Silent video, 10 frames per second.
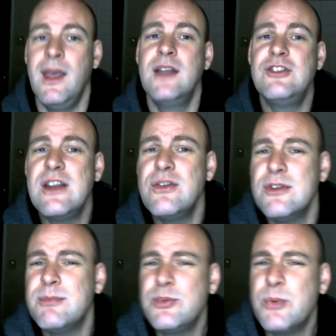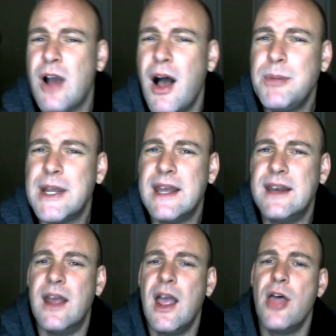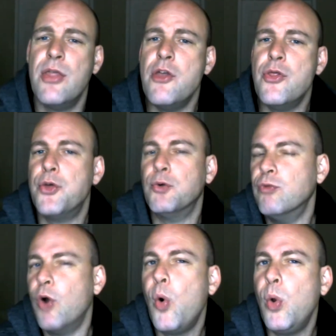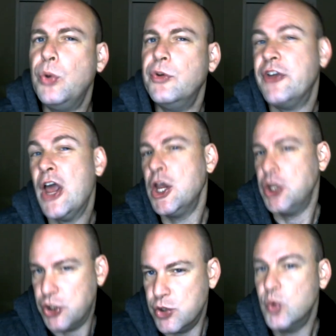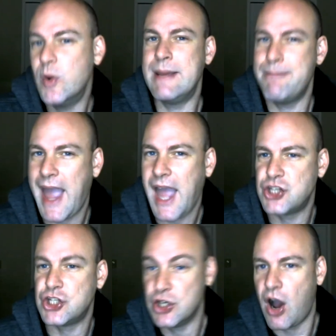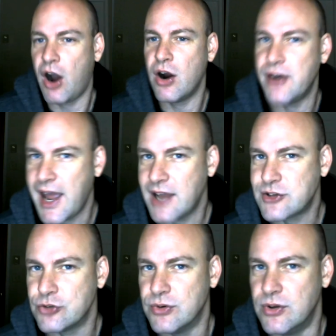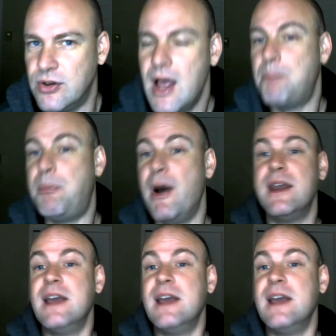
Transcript: Gender is much more complicated than the roles you imagine are natural, but